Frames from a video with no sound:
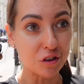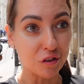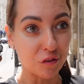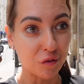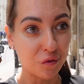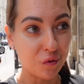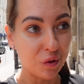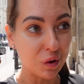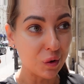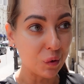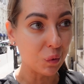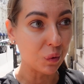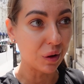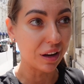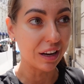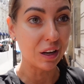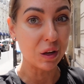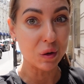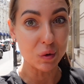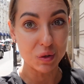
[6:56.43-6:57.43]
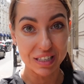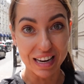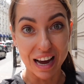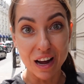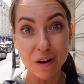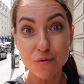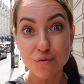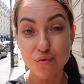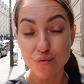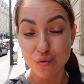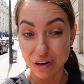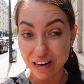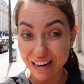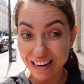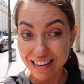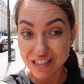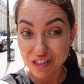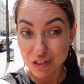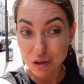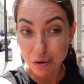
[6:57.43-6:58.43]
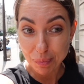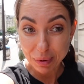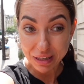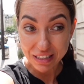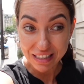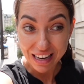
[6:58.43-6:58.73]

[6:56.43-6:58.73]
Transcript: you feel like you sound really stupid.